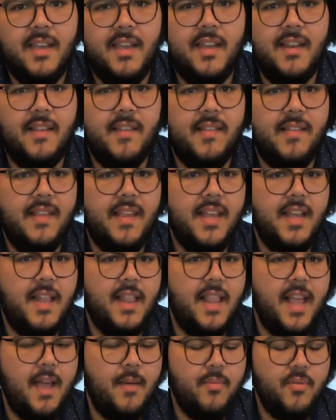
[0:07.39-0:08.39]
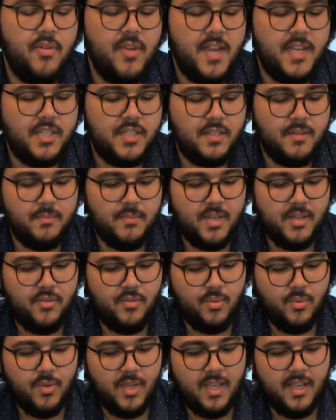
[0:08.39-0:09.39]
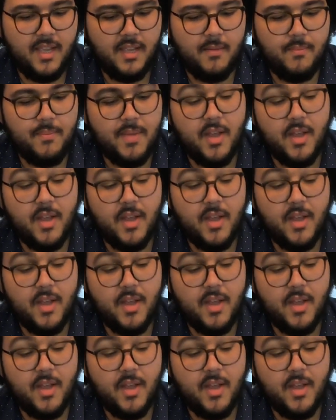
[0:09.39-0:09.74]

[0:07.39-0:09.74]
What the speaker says: It is the collaboration between